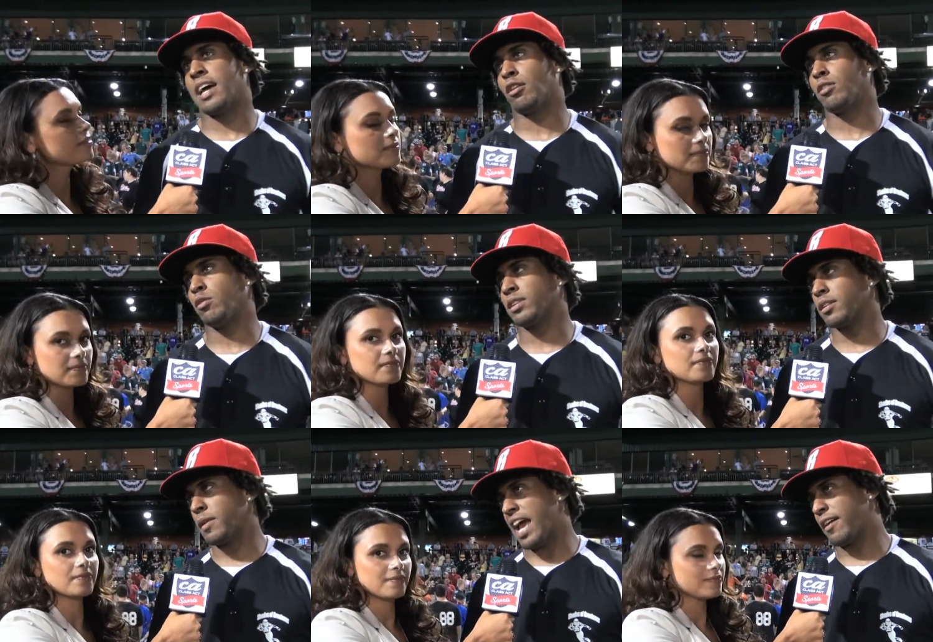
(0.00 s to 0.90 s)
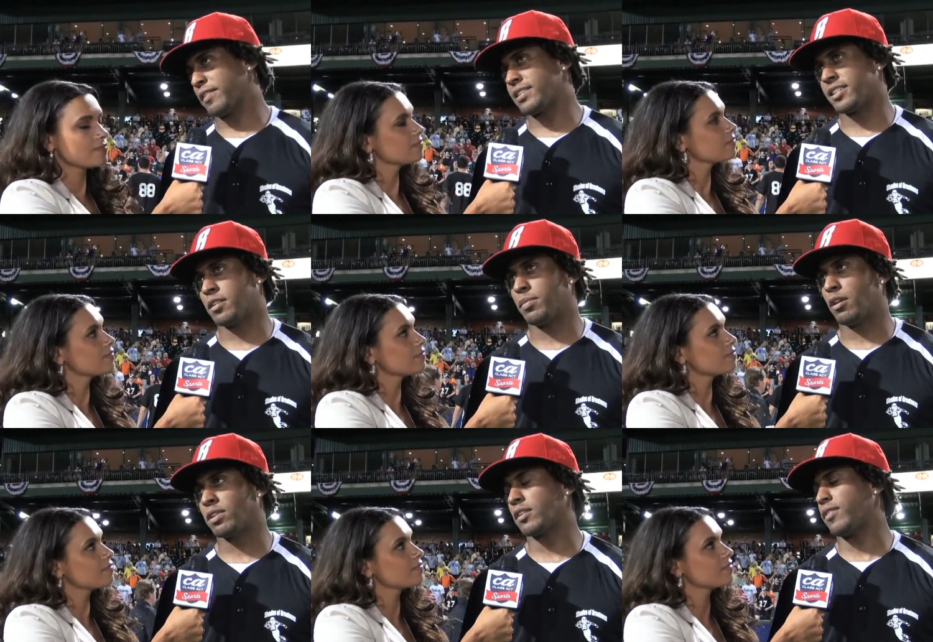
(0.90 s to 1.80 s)
Speaker 1: not only with the athletes there,
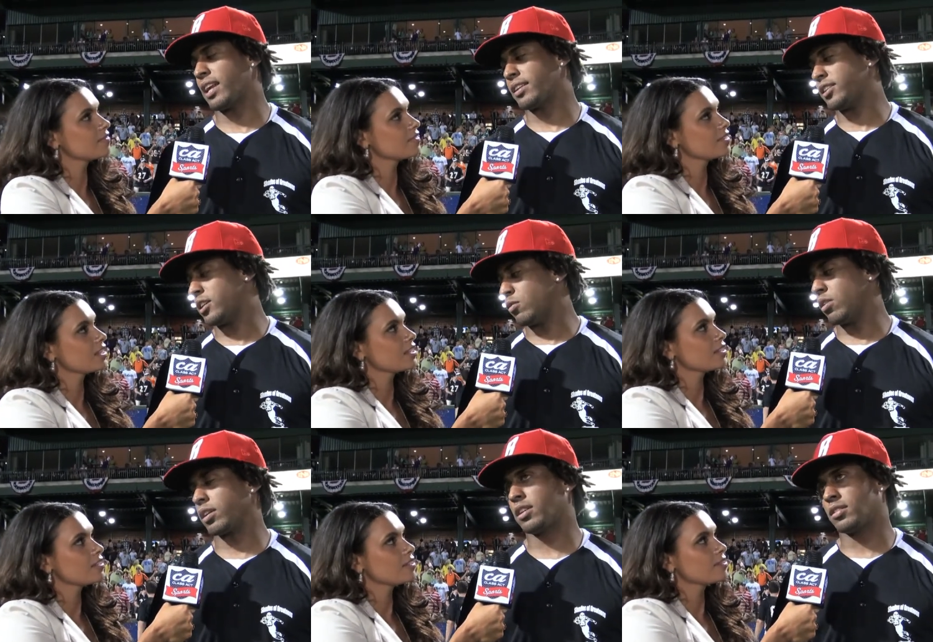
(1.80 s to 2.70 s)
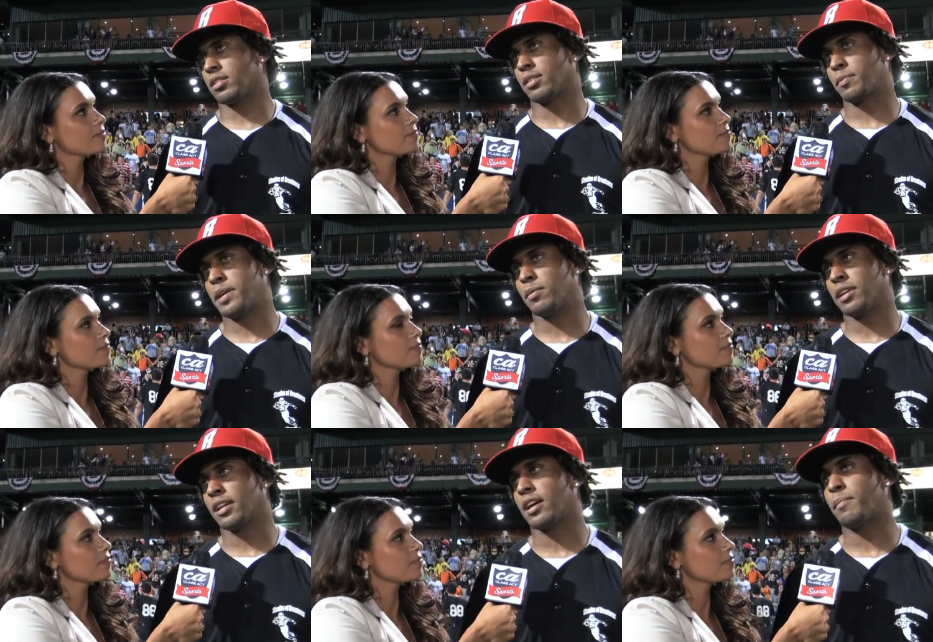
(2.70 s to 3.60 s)
but with the volunteer work and the, the people
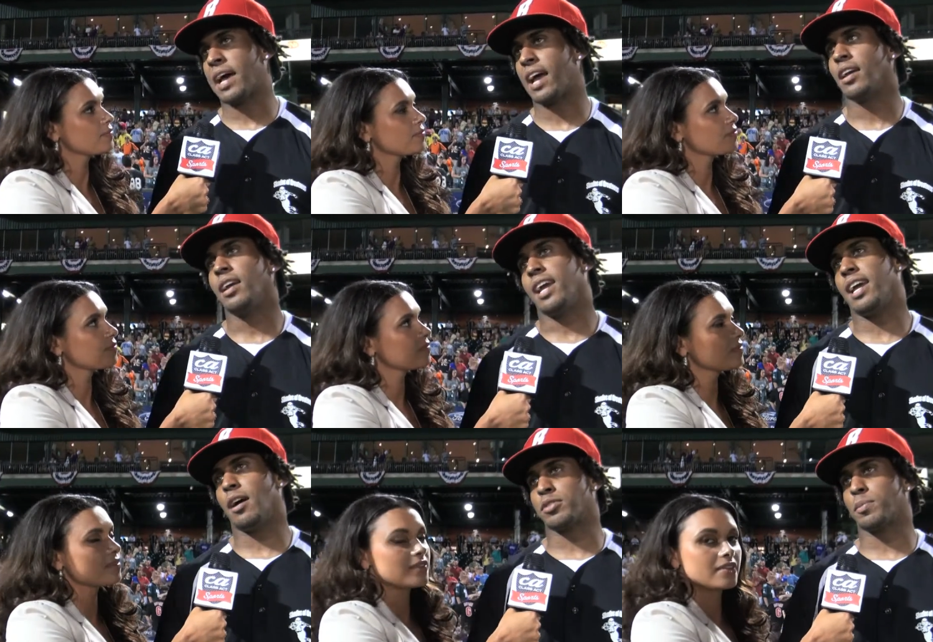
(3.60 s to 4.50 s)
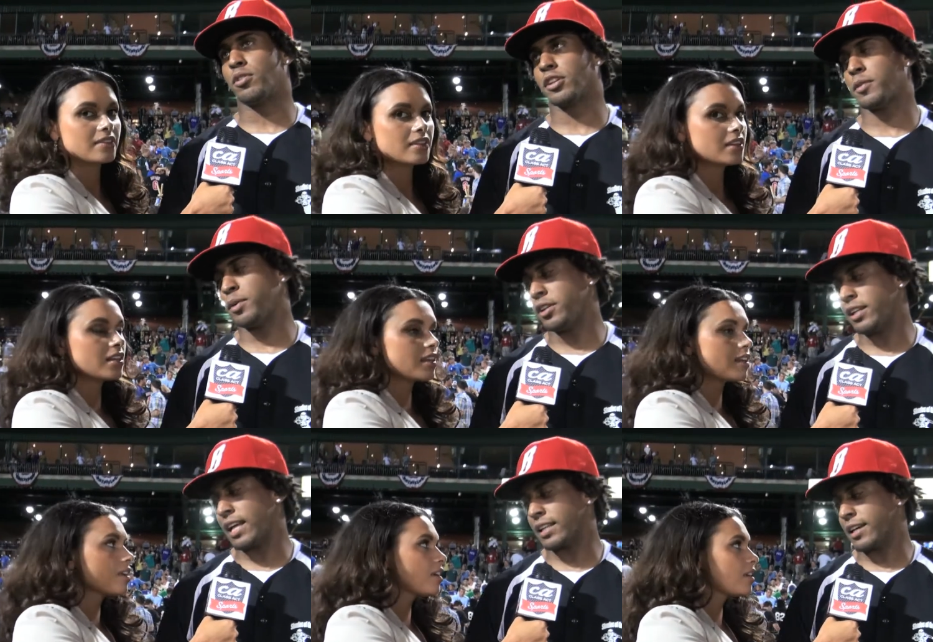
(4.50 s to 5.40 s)
that come back and help support the community
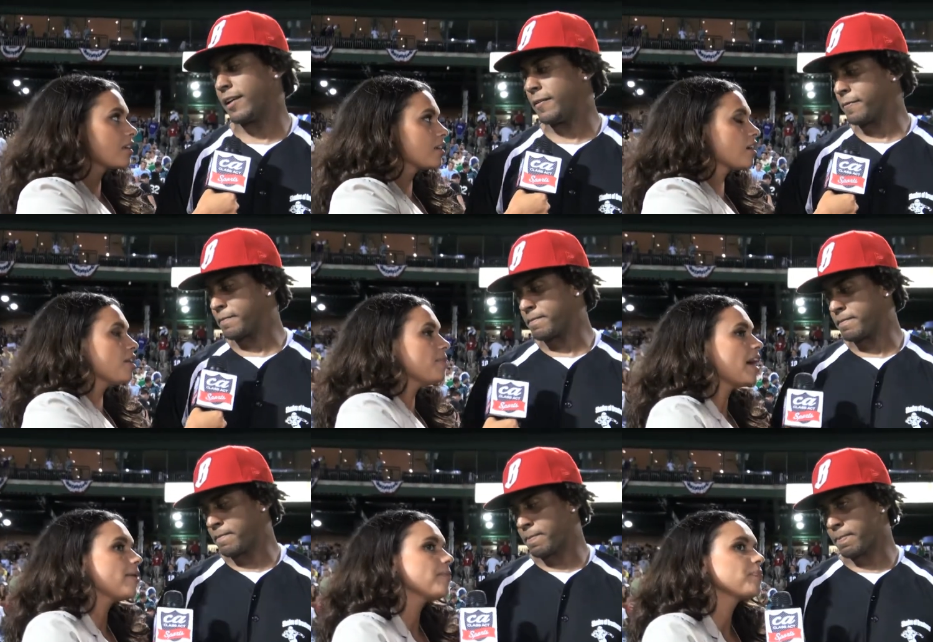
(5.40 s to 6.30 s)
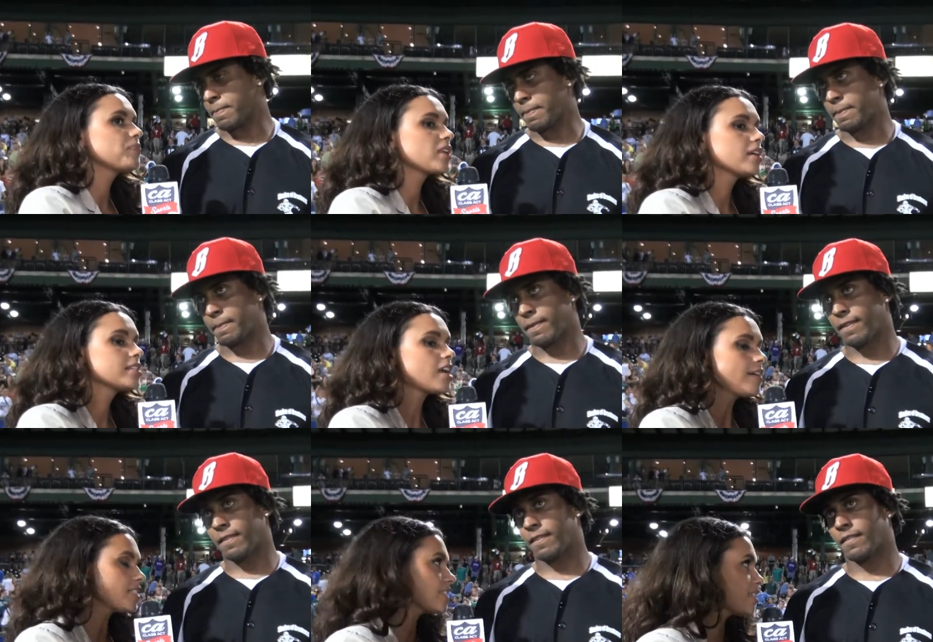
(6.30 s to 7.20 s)
like that.
Speaker 2: Now, it's
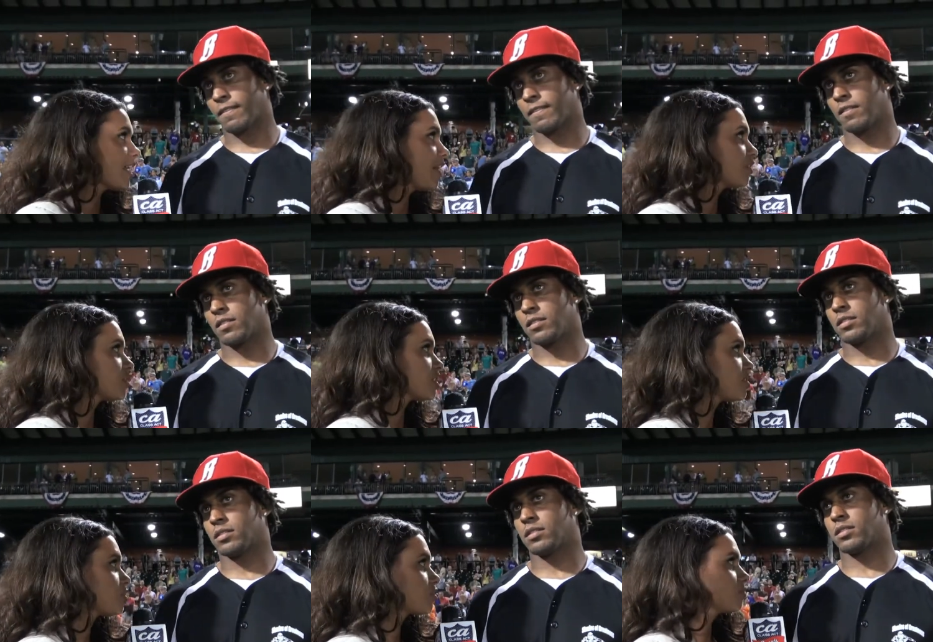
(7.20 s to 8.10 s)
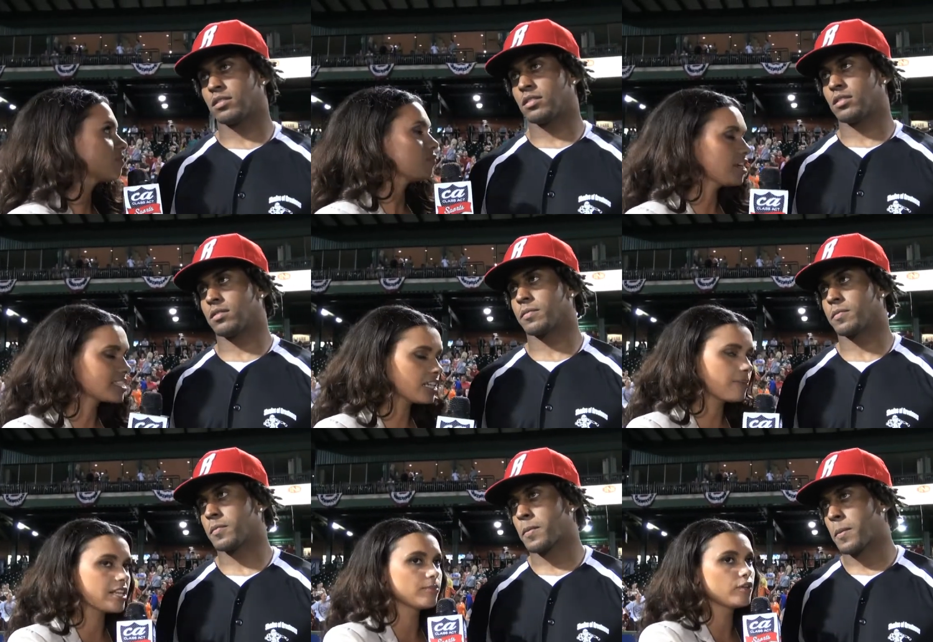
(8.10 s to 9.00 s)
off season now. You've just recently
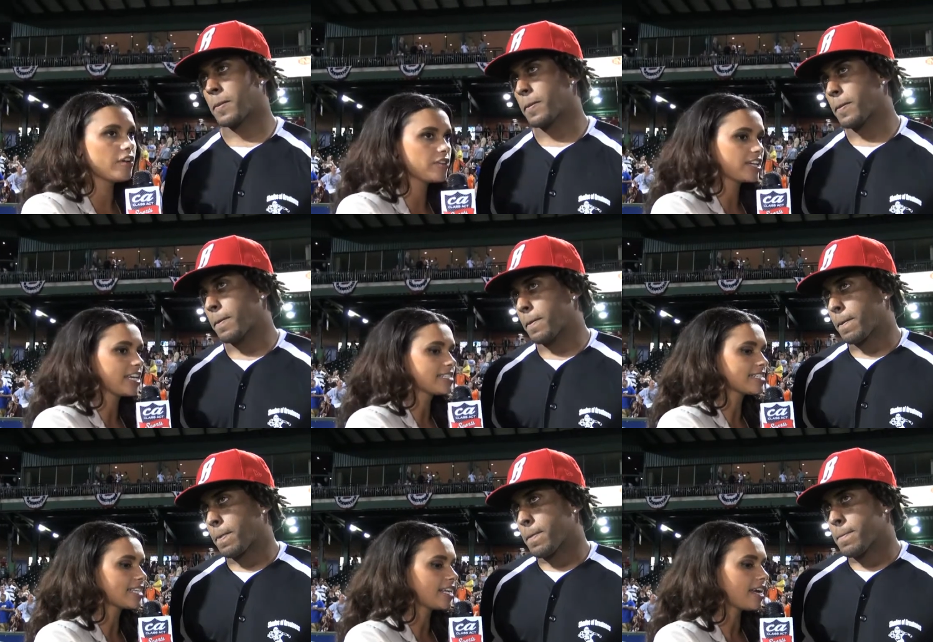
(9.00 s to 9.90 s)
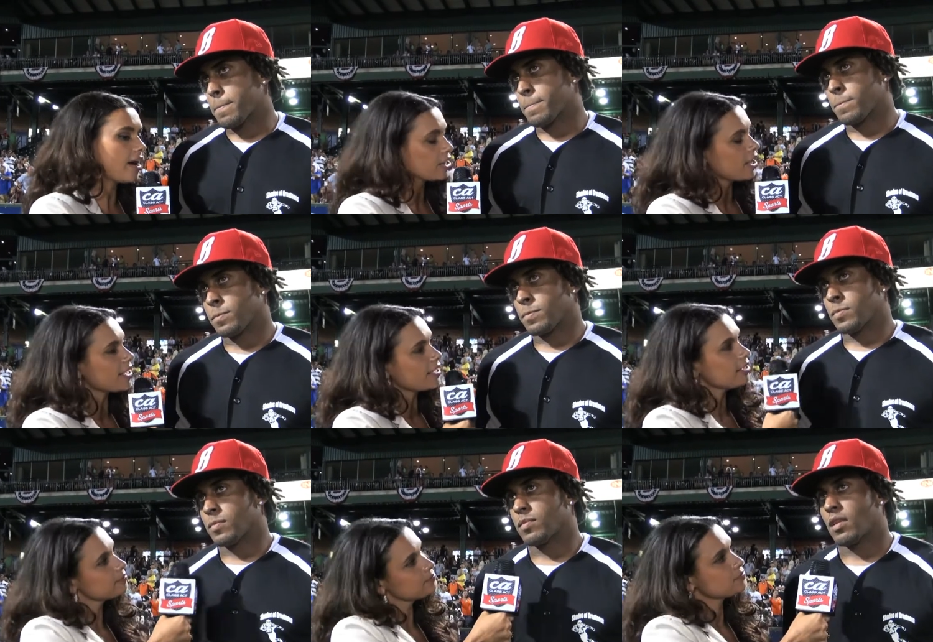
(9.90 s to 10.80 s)
made the move over to Kansas City. How are you liking
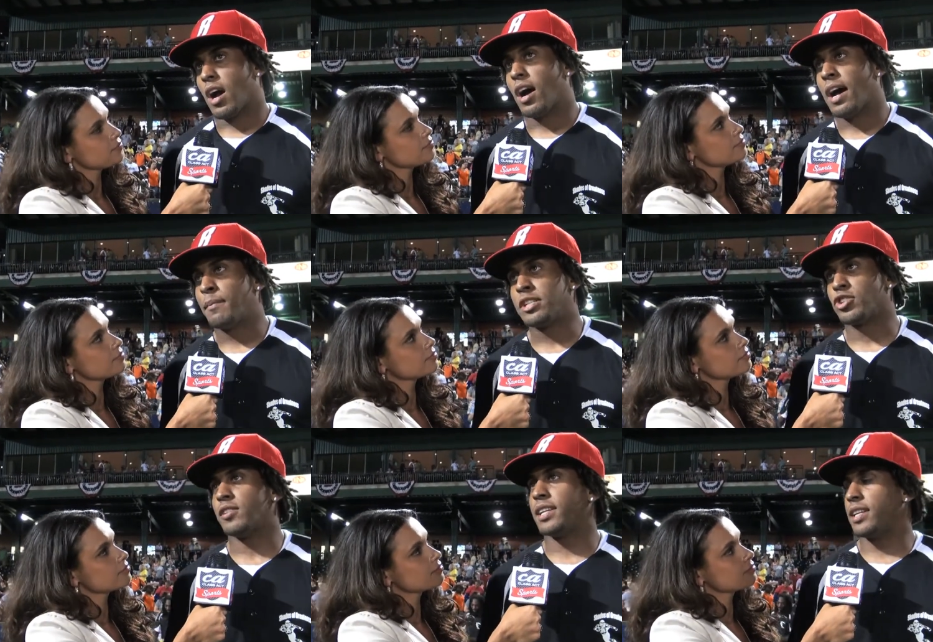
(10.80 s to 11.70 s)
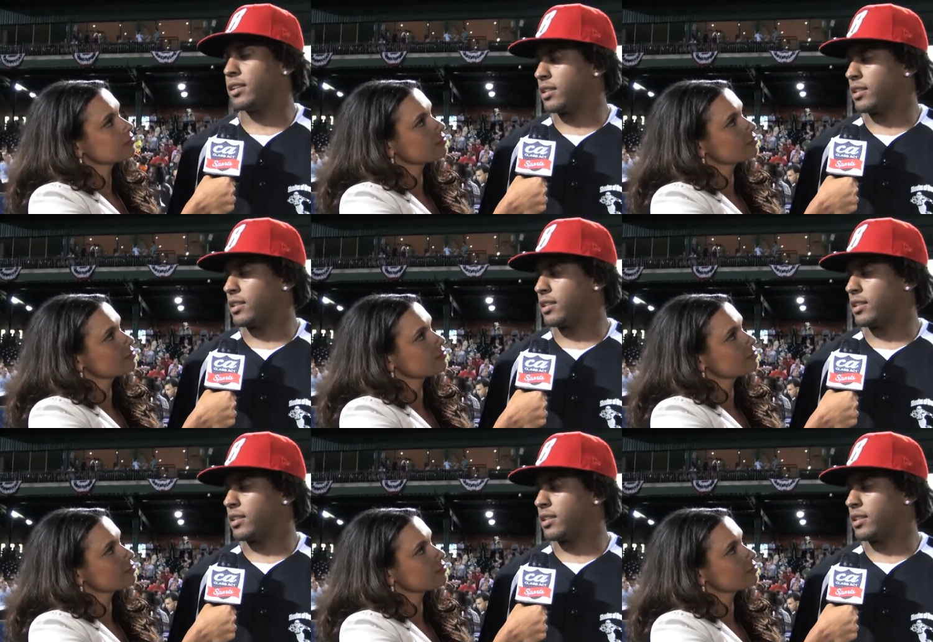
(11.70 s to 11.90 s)
Speaker 1: it? Uh, I'm enjoying it.